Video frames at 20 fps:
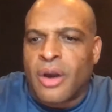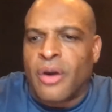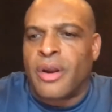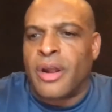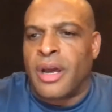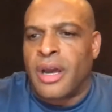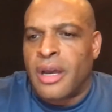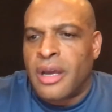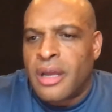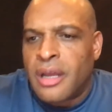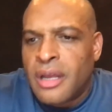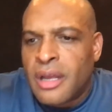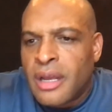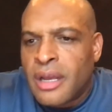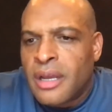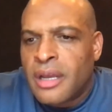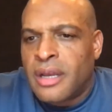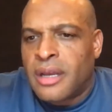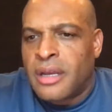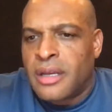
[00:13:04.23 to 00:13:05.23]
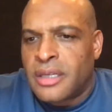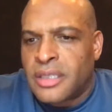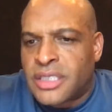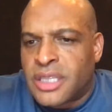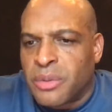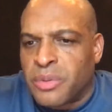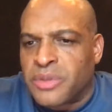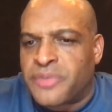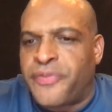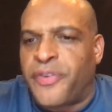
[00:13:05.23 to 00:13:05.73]

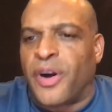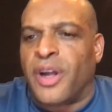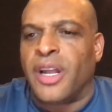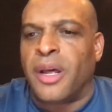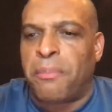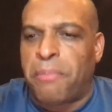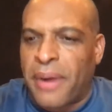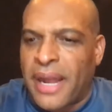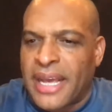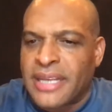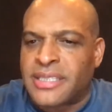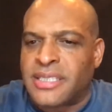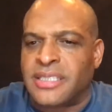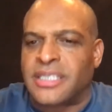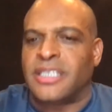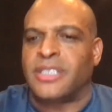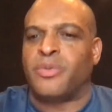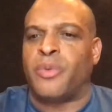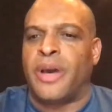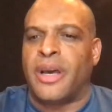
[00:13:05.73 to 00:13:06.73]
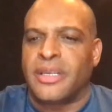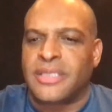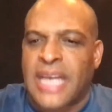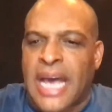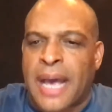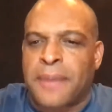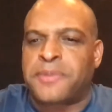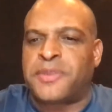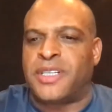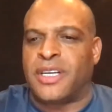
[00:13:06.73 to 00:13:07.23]
it was full of blessings as well as
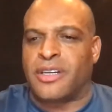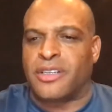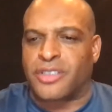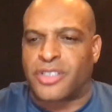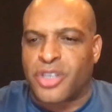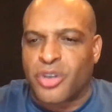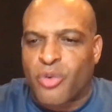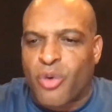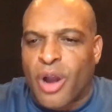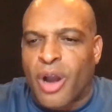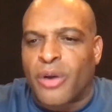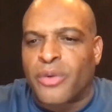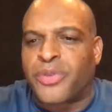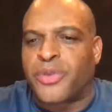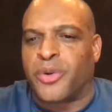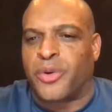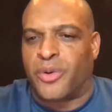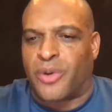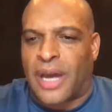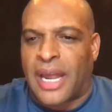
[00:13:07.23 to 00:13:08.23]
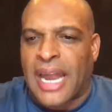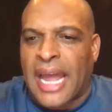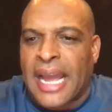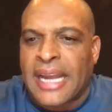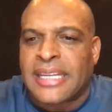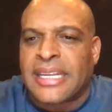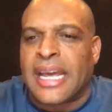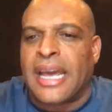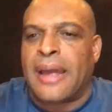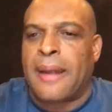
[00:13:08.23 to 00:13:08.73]
obstacles to grow through. I
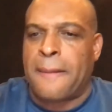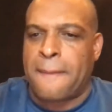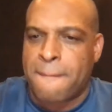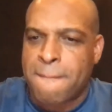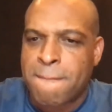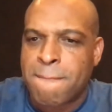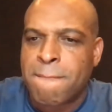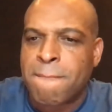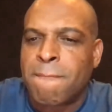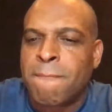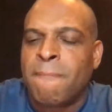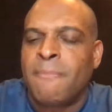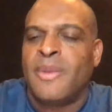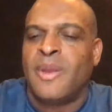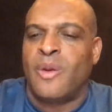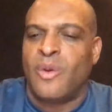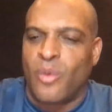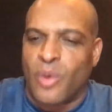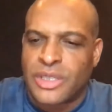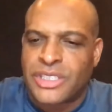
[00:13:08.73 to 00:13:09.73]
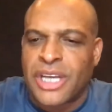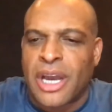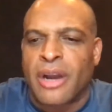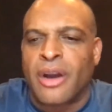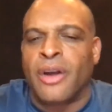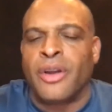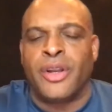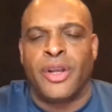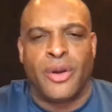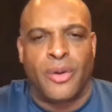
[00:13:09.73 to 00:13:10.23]
like that. What
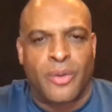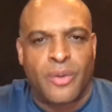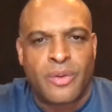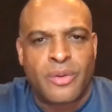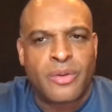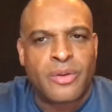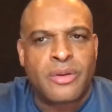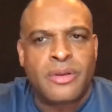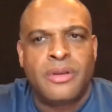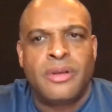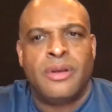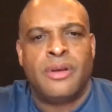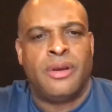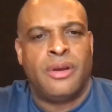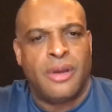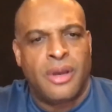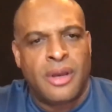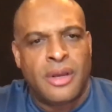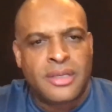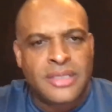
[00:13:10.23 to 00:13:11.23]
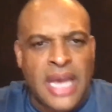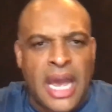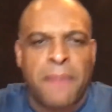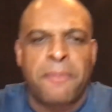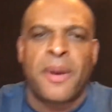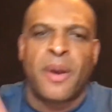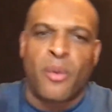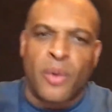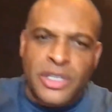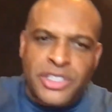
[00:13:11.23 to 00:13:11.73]
y'all going to do?
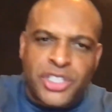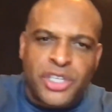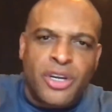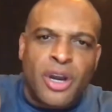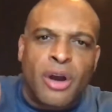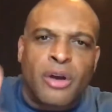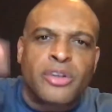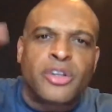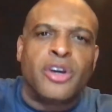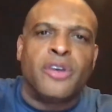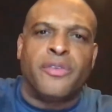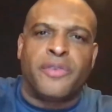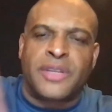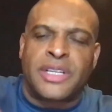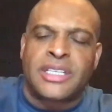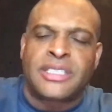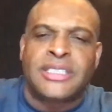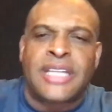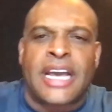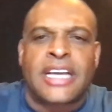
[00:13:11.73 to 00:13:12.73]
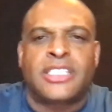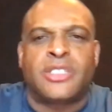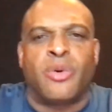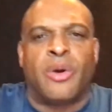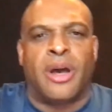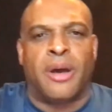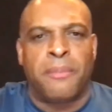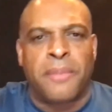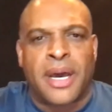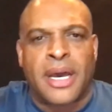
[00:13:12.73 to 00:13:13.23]
Type in what you're going to do for this next
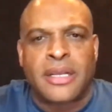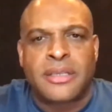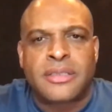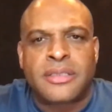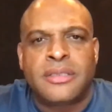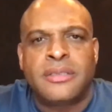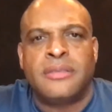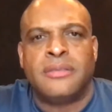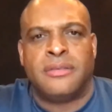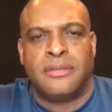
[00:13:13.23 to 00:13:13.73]
12 months.